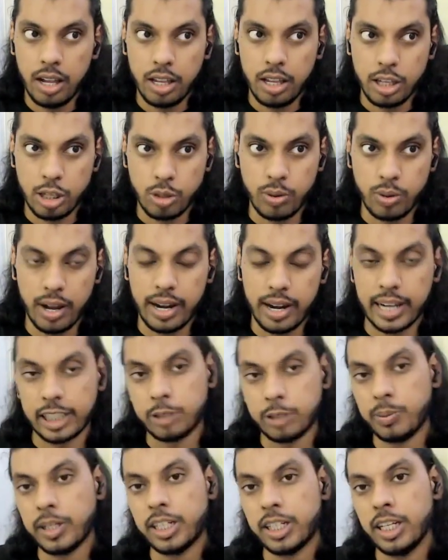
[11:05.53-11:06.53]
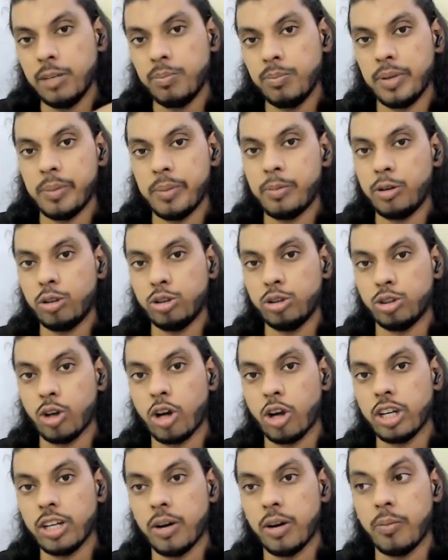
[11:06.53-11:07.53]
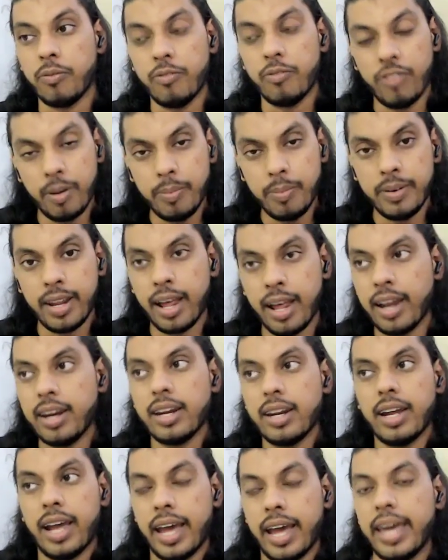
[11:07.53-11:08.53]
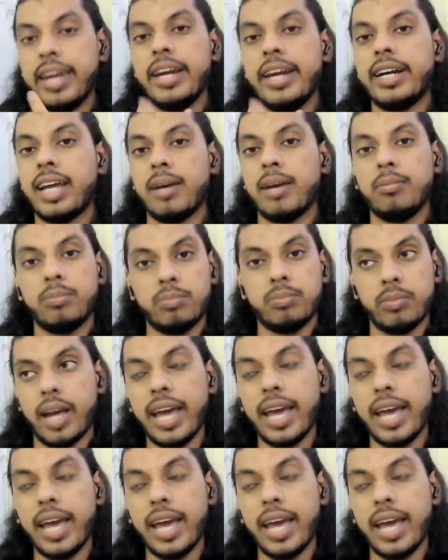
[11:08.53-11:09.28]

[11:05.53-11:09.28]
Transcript: you are expecting people to join your webinar anytime,